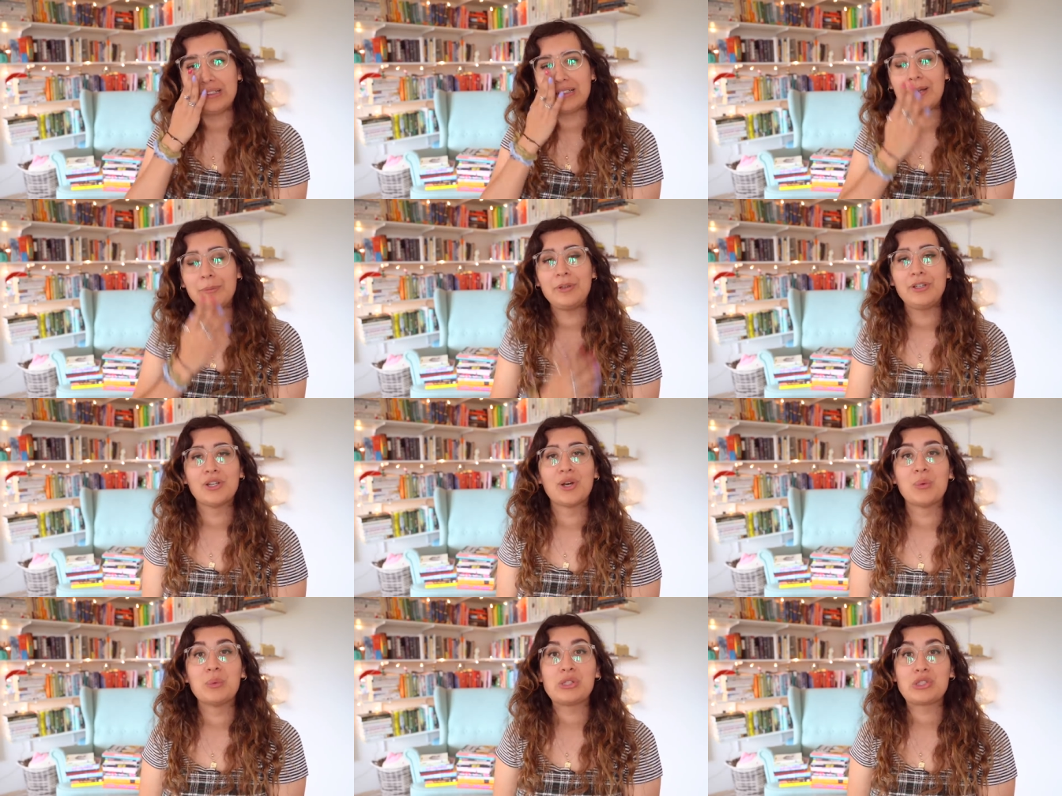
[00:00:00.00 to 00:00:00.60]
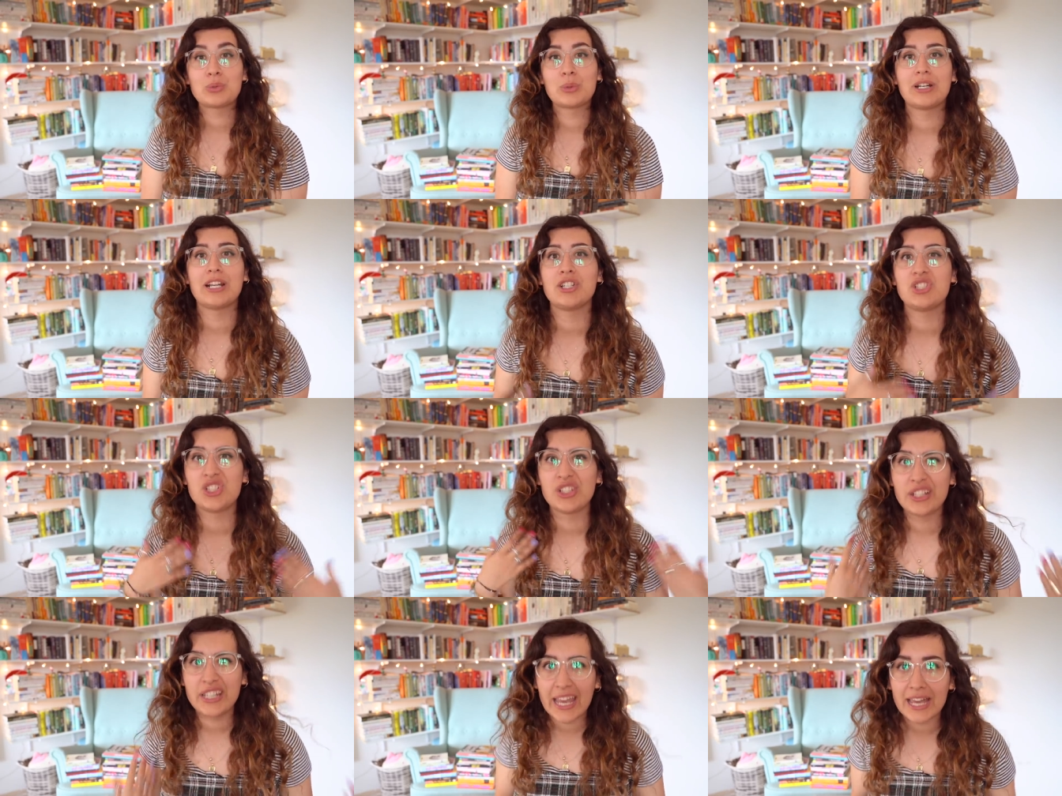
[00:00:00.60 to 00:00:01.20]
Let me know which one I
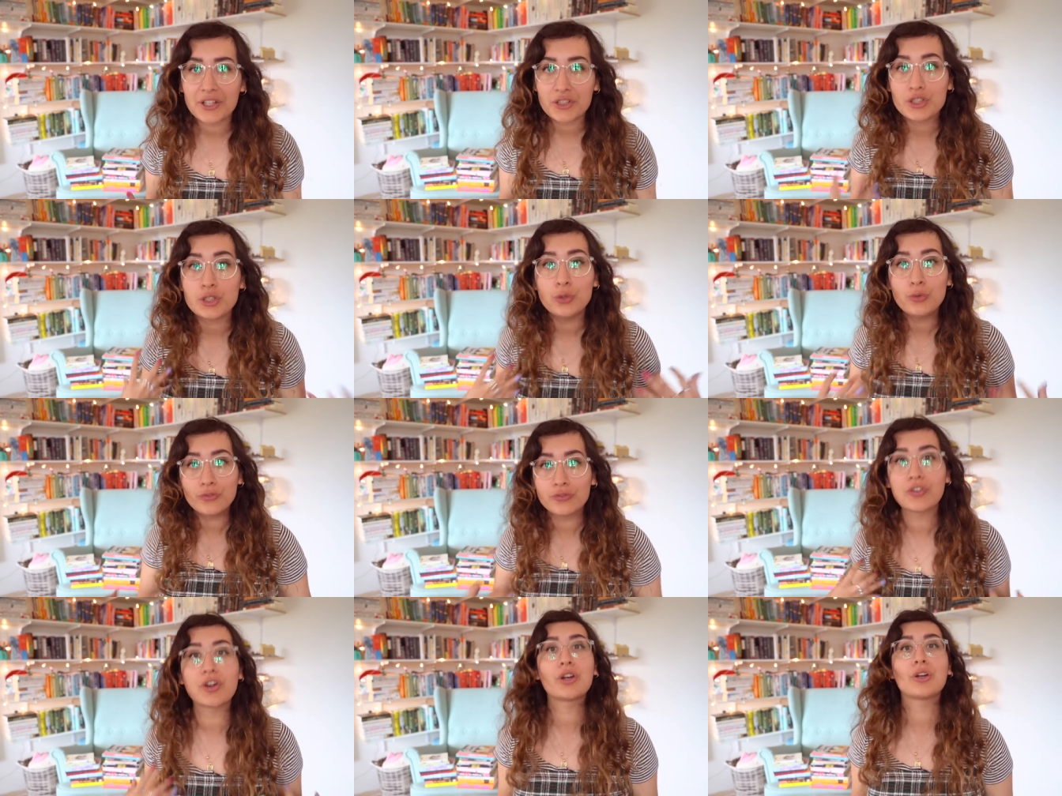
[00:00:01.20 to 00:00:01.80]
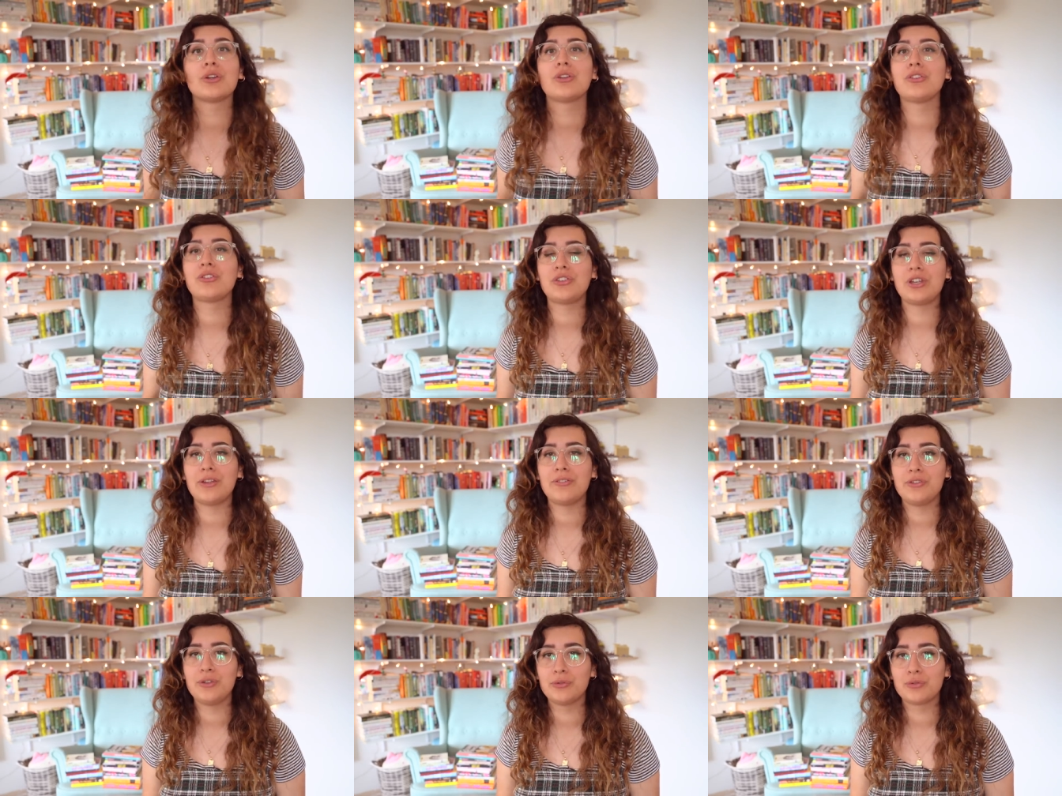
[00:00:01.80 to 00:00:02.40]
should get to first
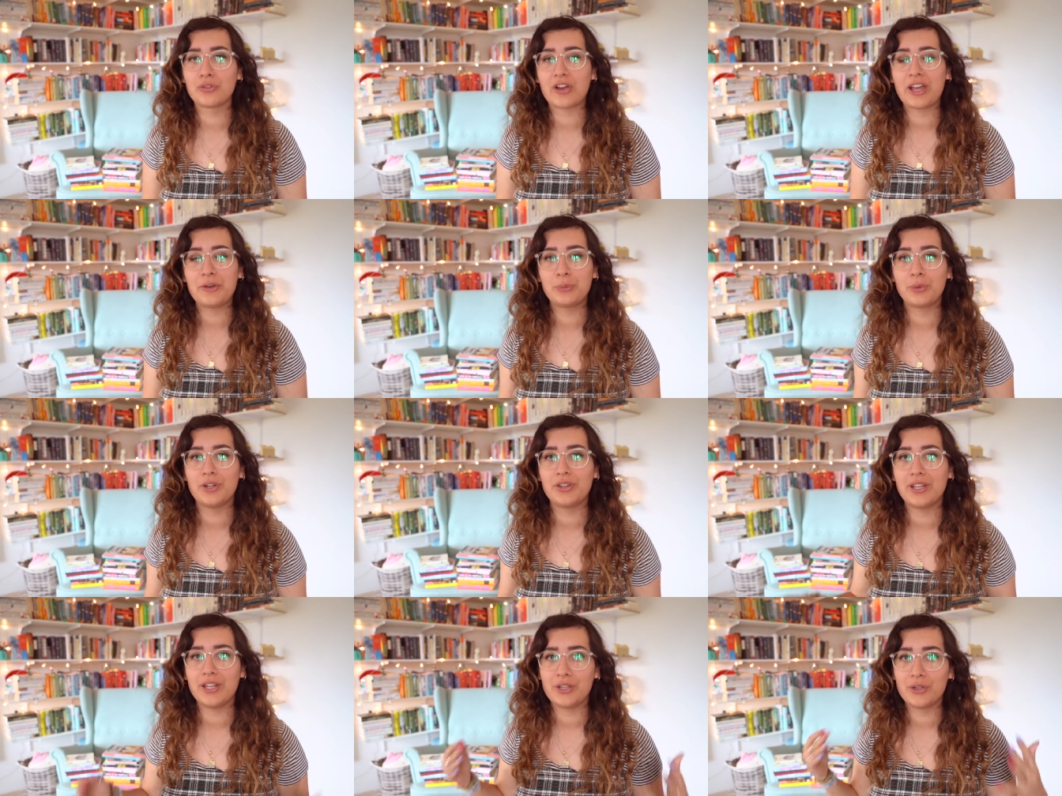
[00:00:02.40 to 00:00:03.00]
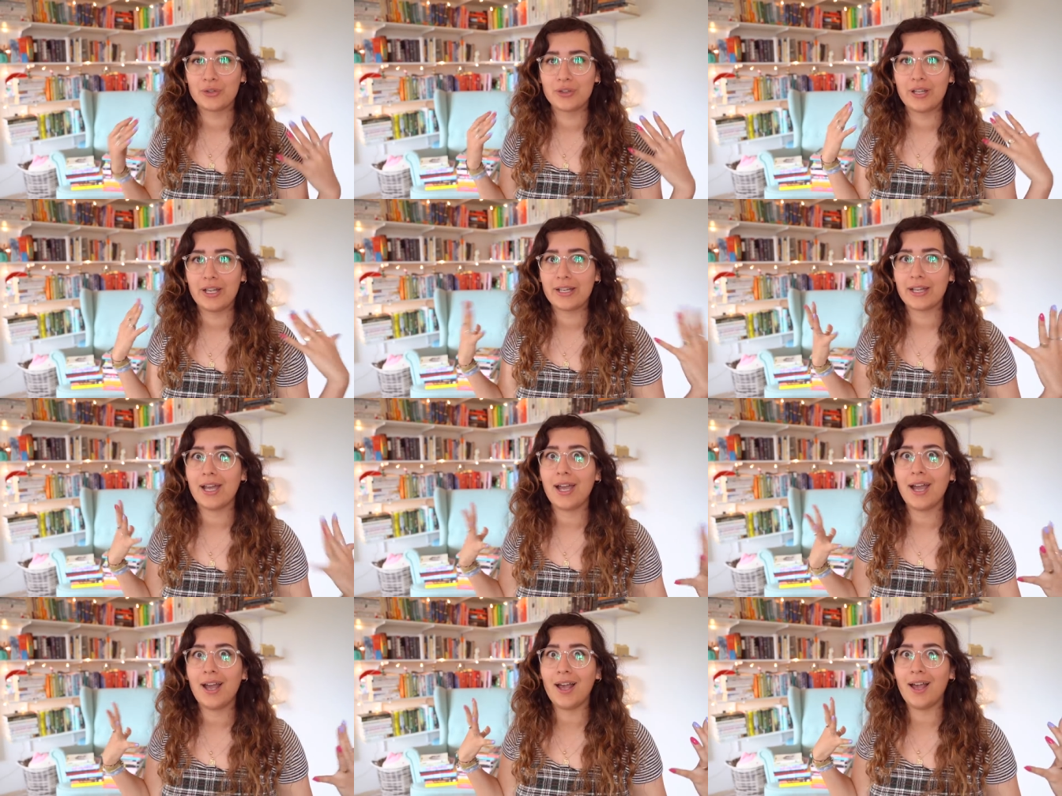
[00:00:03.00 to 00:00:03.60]
if you've read one that you're
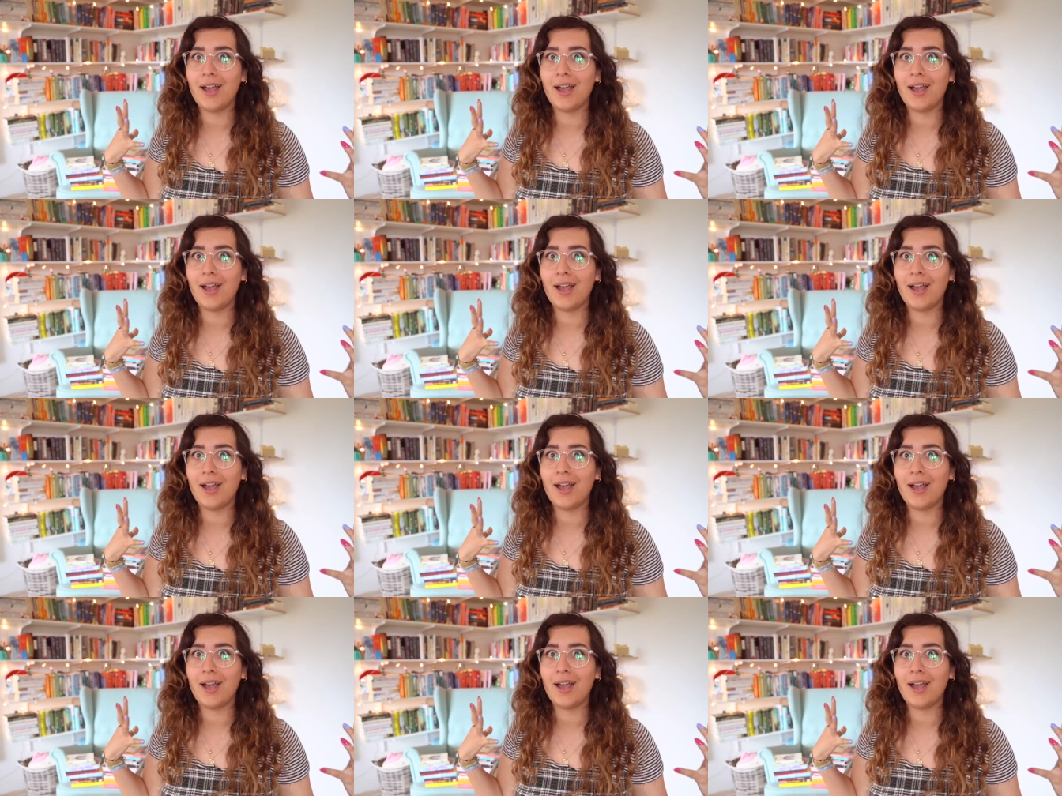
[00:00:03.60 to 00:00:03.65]
like,